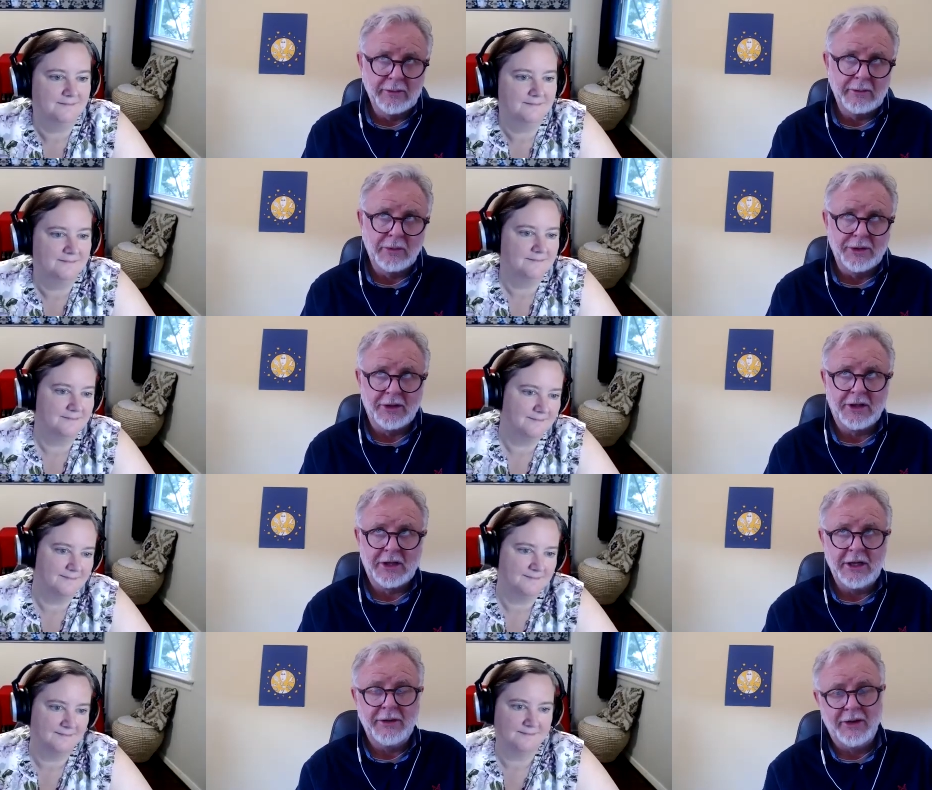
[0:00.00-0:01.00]
Speaker 1: one of the
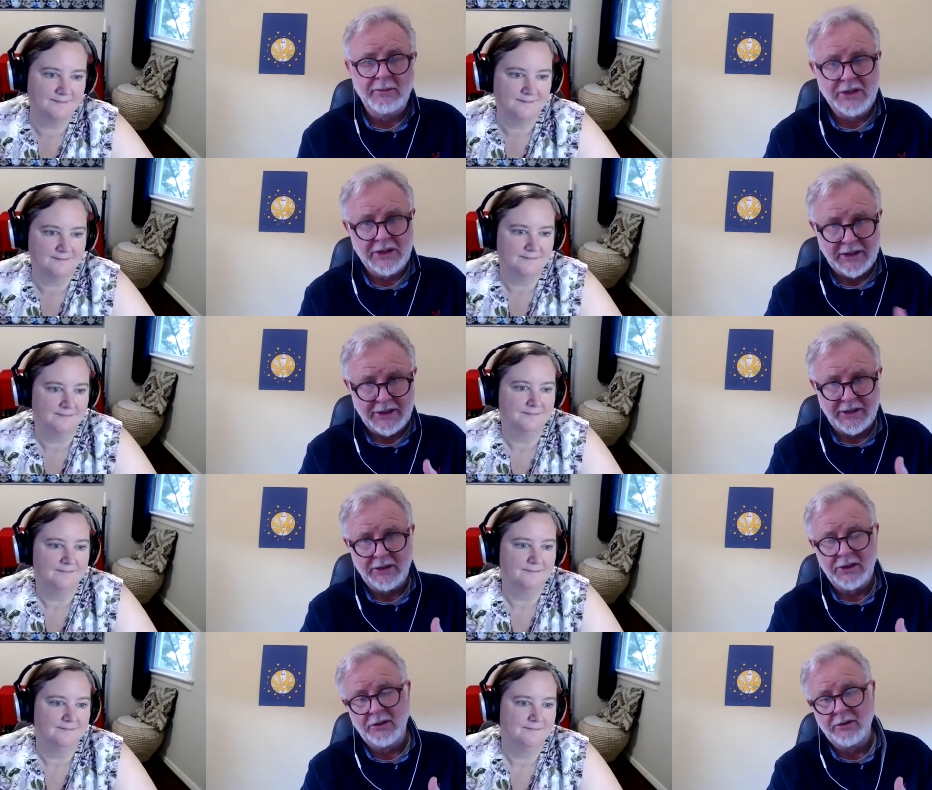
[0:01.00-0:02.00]
key themes is
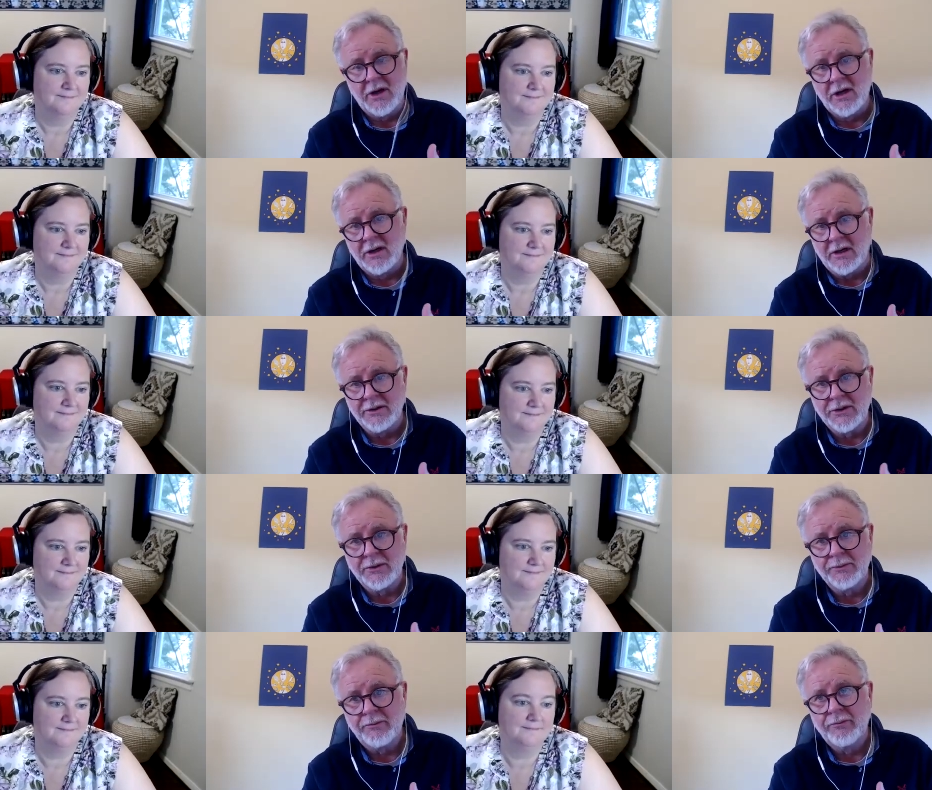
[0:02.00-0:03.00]
listening to your heart.
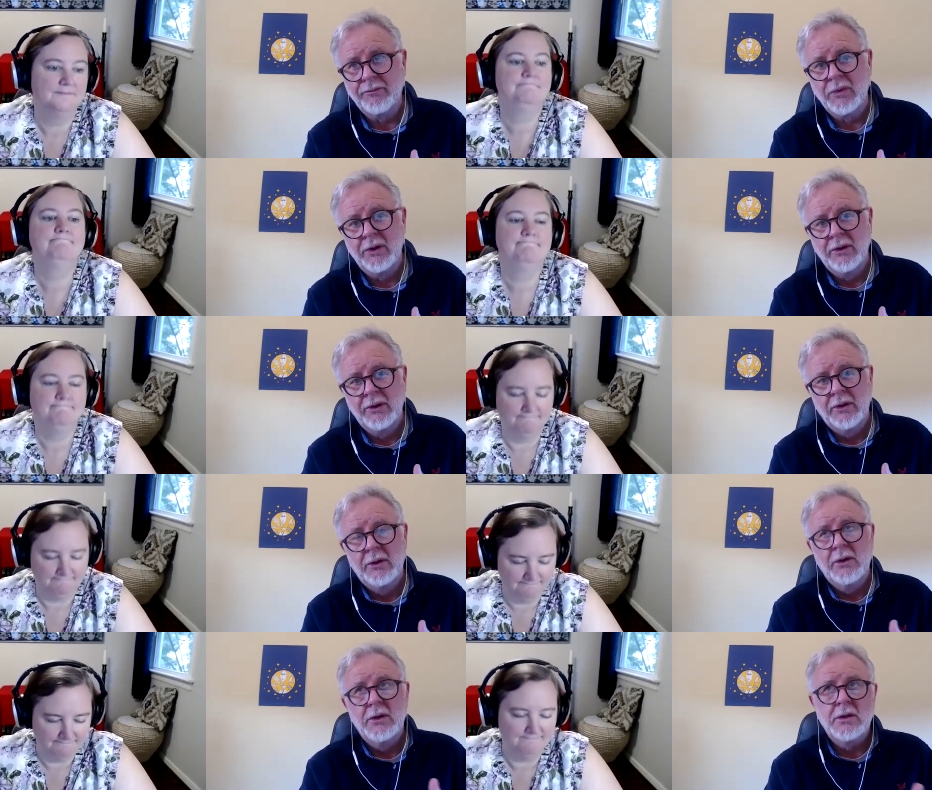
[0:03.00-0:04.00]

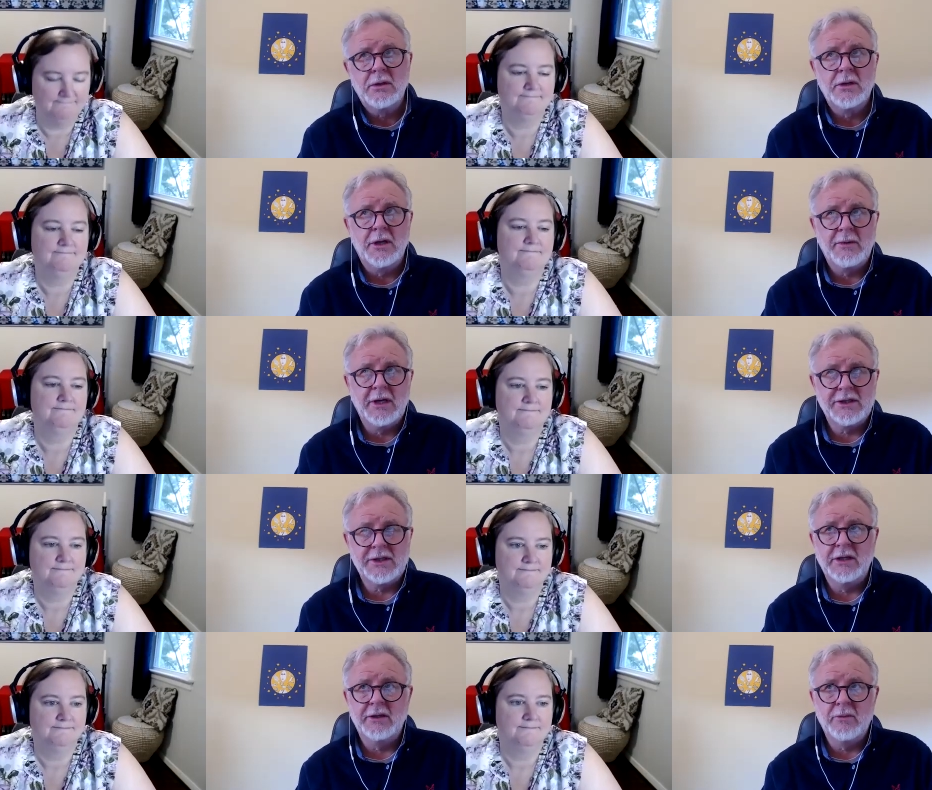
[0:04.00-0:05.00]
And I'm
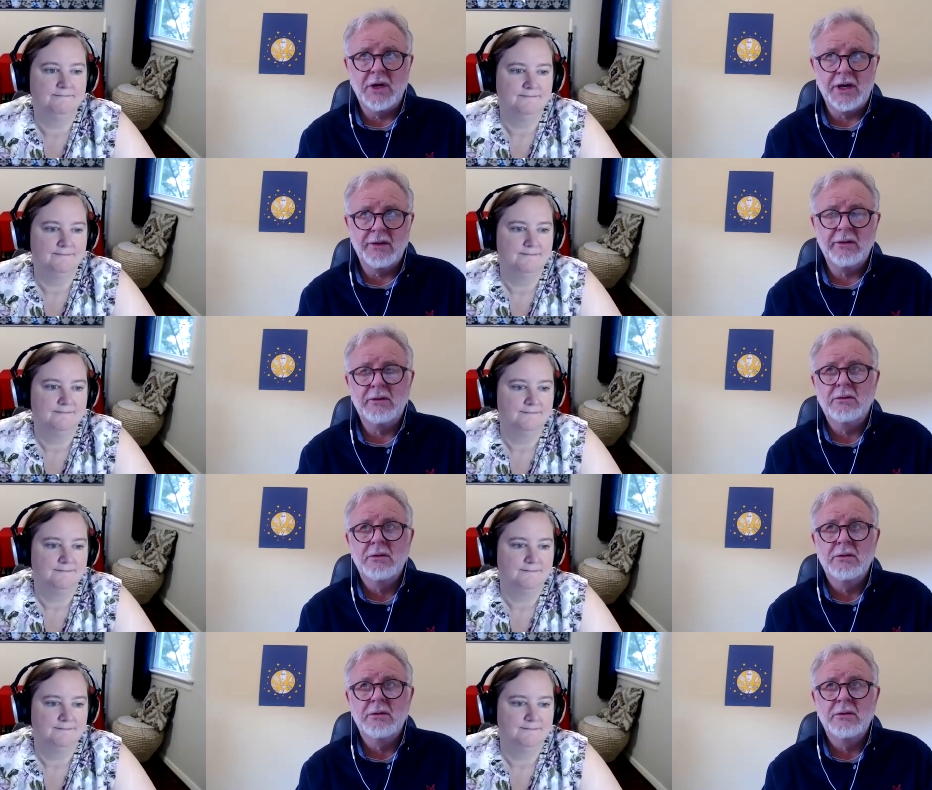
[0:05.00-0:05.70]
guessing, in a way,